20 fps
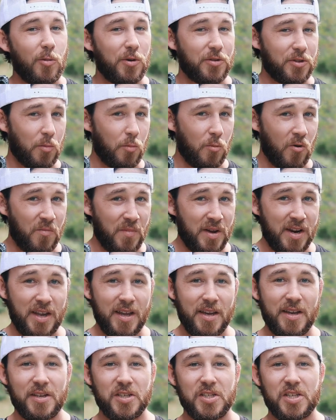what their movement
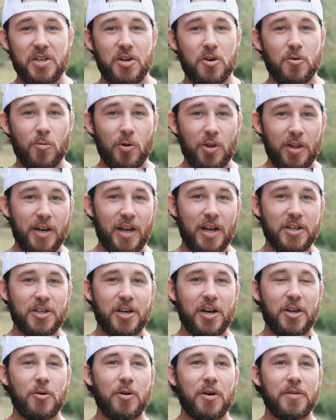is, and you're really not
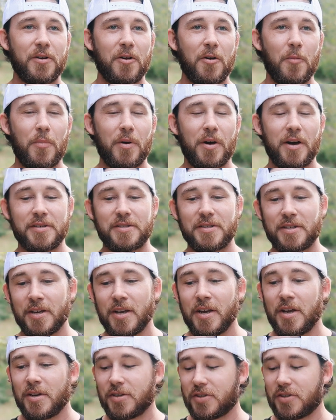trying to go out there and bust.